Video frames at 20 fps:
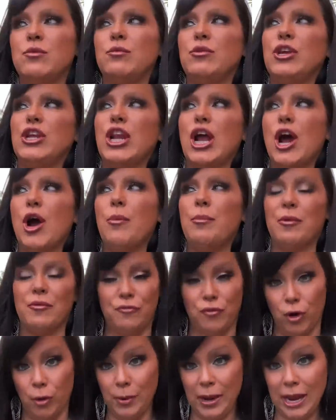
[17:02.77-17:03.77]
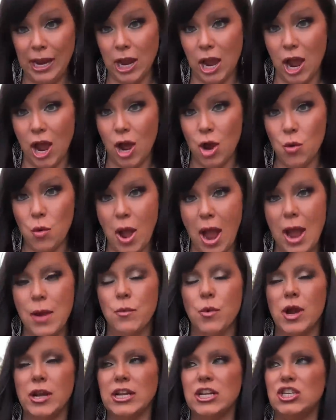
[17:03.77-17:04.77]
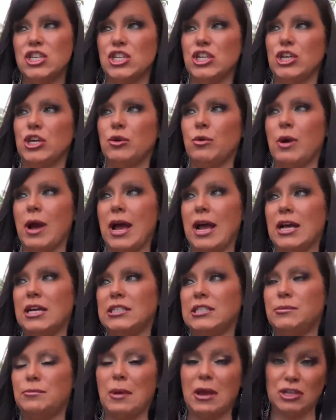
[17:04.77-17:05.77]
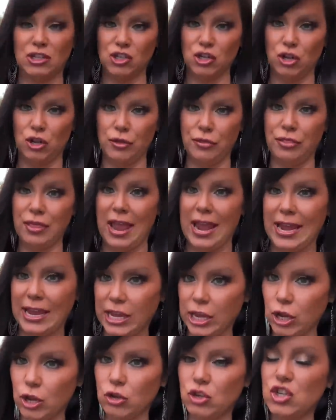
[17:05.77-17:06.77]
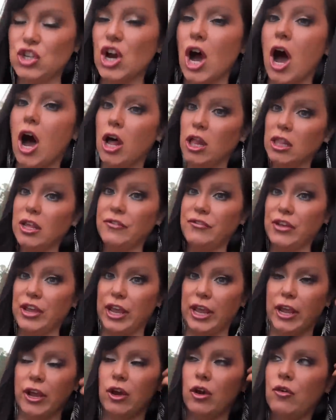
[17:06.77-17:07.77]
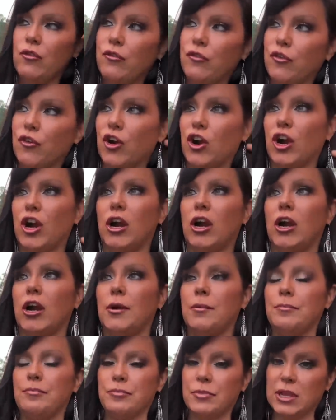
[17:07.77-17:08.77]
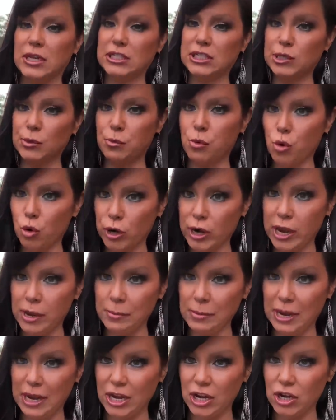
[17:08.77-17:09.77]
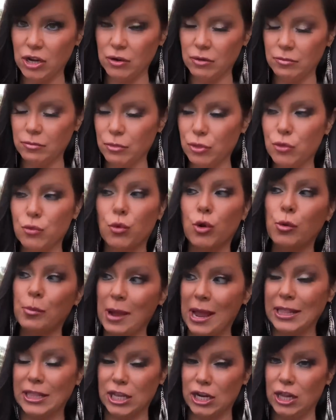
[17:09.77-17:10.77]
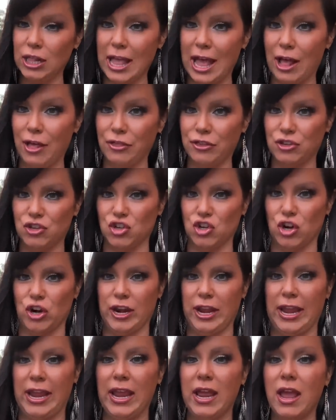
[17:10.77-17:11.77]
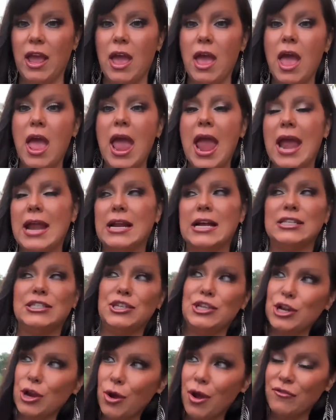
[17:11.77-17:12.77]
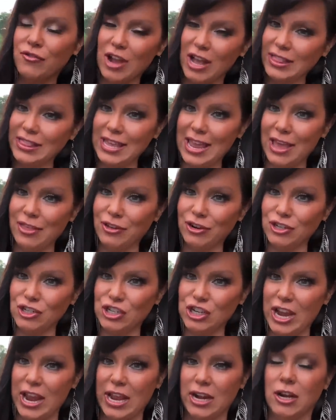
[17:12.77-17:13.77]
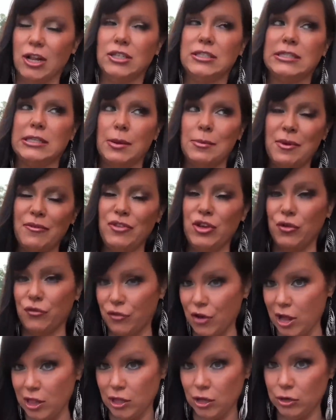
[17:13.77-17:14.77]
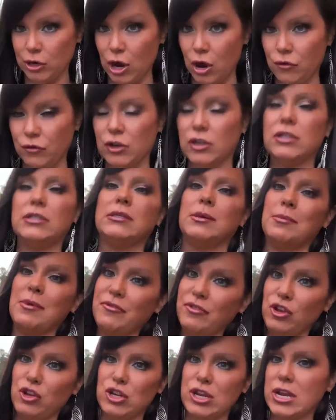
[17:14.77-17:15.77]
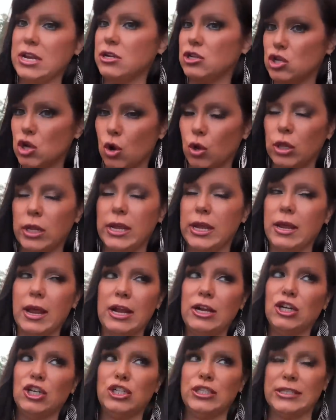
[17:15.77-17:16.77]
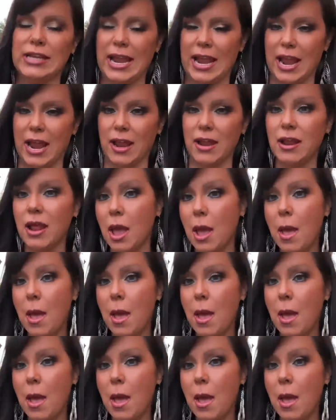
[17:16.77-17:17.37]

You know, before we go, I want to do a special thank you to all of you for supporting me through my little health journey. And as you know, I've got the other channels. Some of you followed over, some of you didn't totally understand.